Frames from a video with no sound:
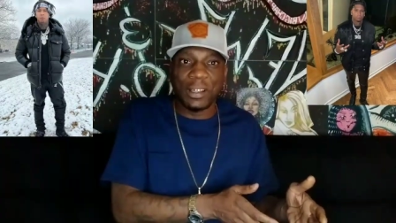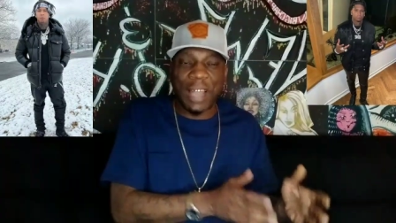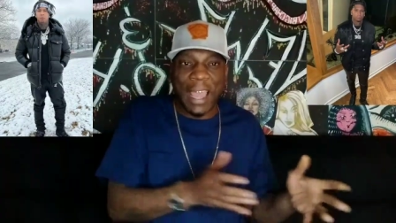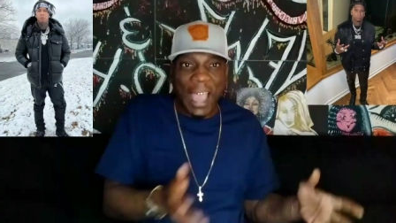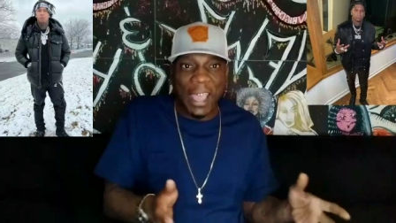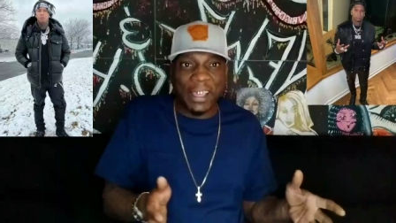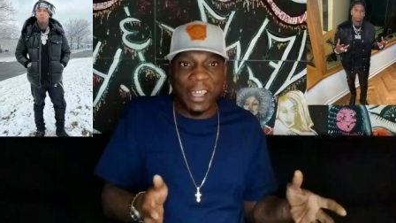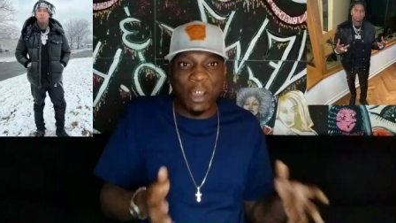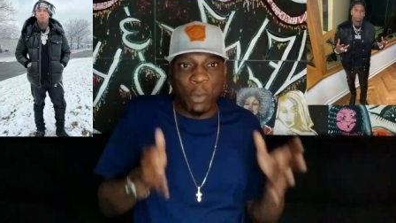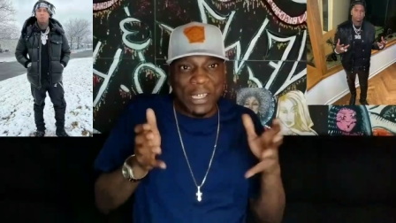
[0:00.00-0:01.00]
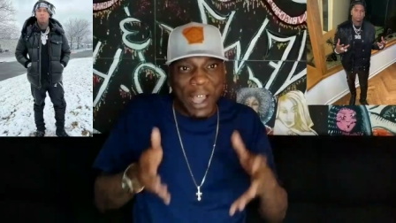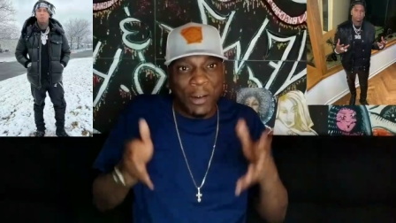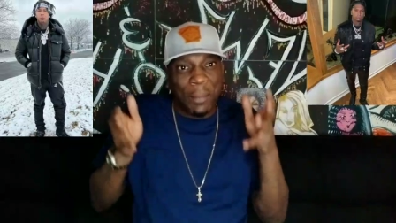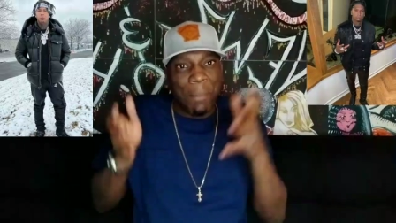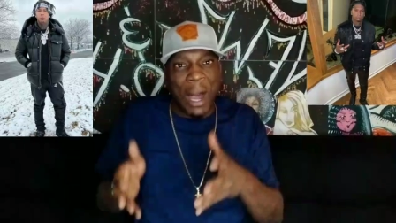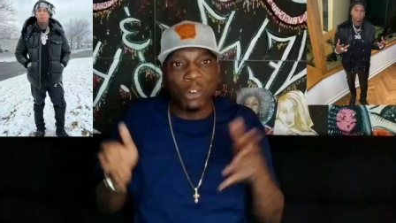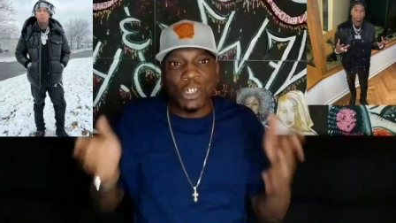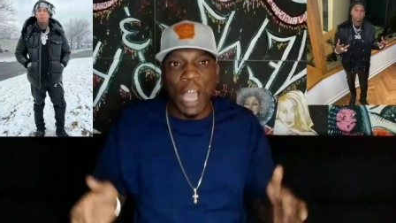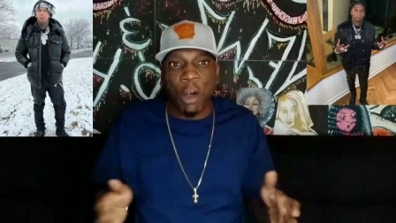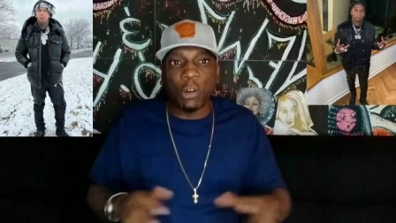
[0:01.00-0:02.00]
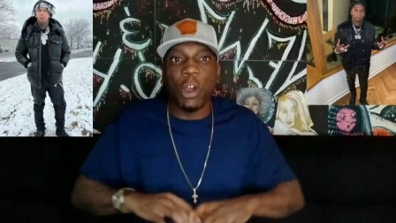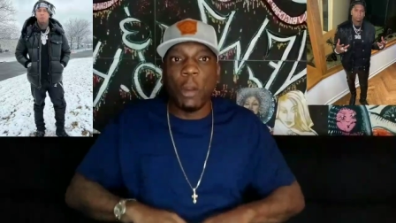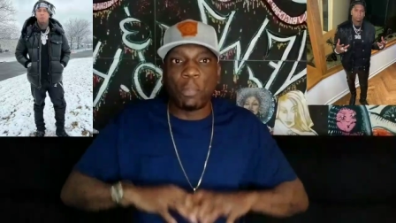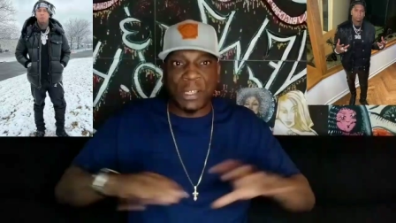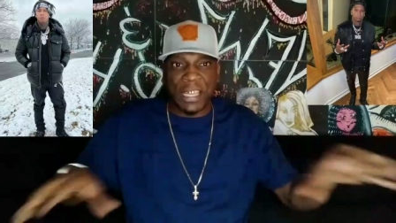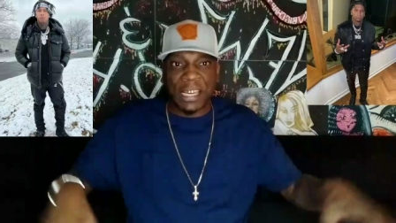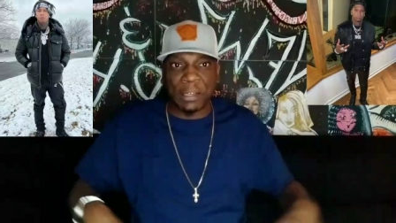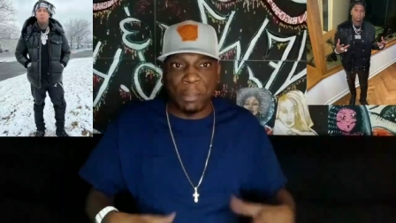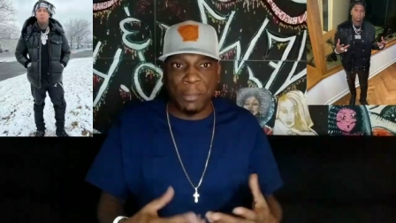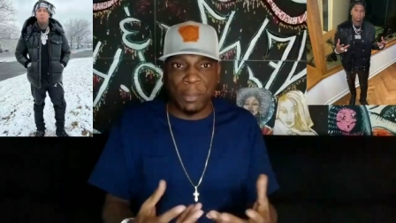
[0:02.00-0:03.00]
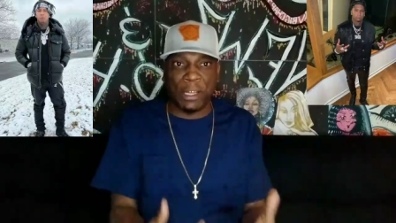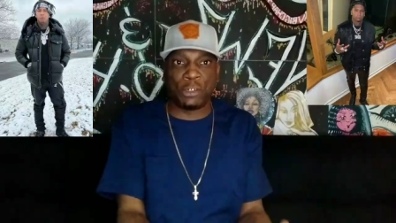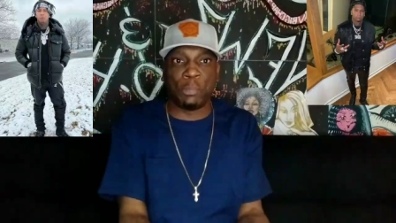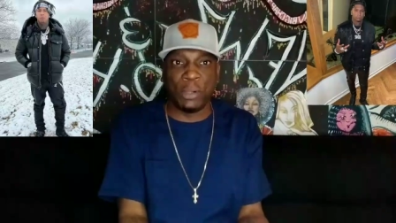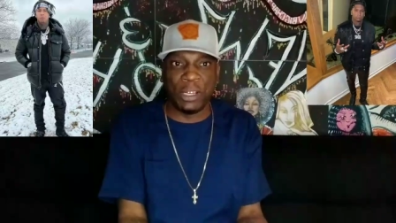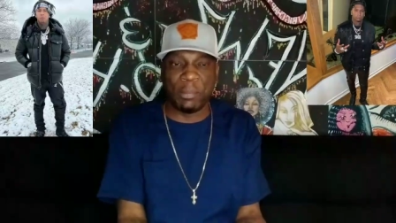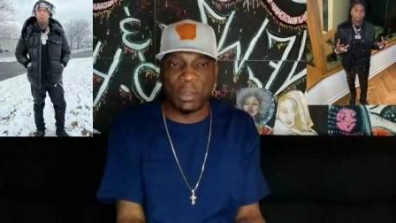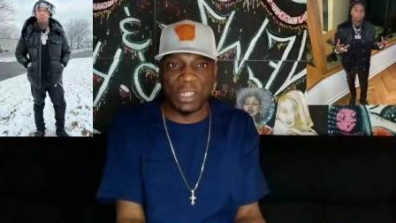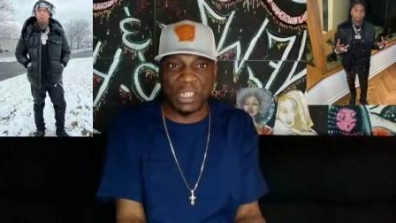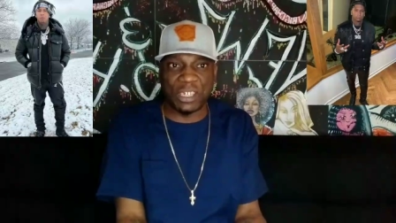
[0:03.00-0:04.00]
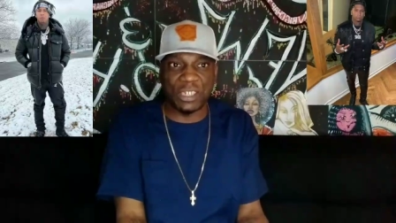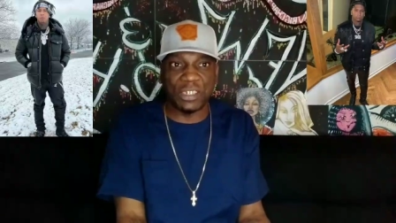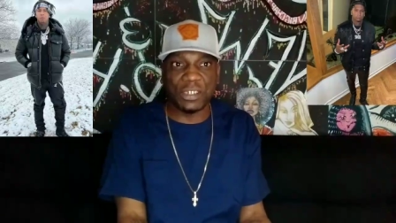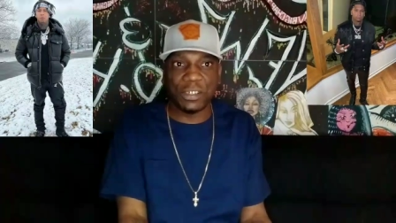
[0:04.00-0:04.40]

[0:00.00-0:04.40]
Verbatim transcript: Like, hey, if we talking boss talk, Protect the people that you putting in position.